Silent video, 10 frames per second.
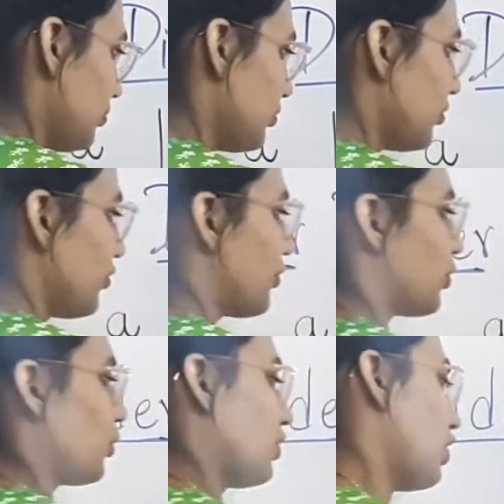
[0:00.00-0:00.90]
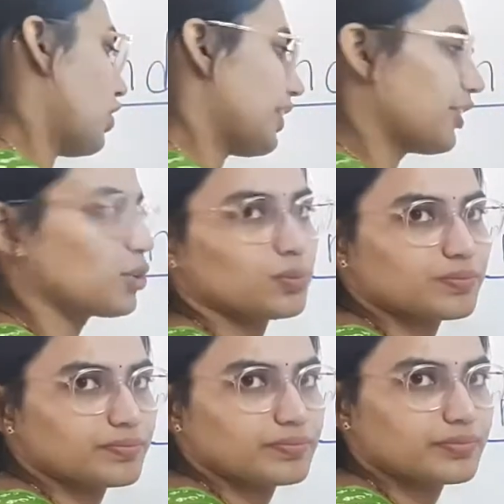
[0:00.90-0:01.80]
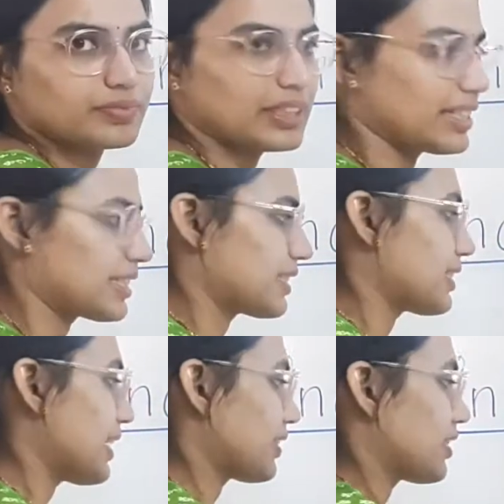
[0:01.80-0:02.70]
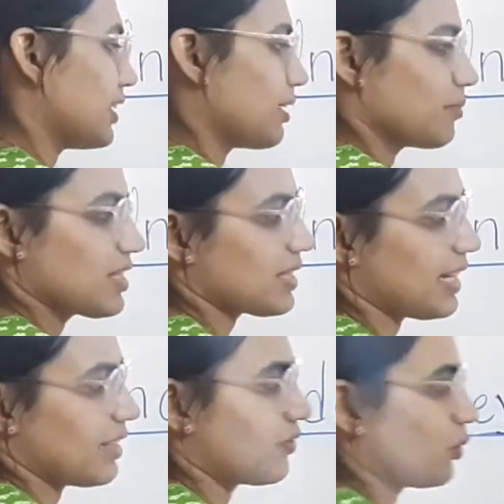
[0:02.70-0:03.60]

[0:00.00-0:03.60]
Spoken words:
4 on 2. Let's take 3 numbers 8, 4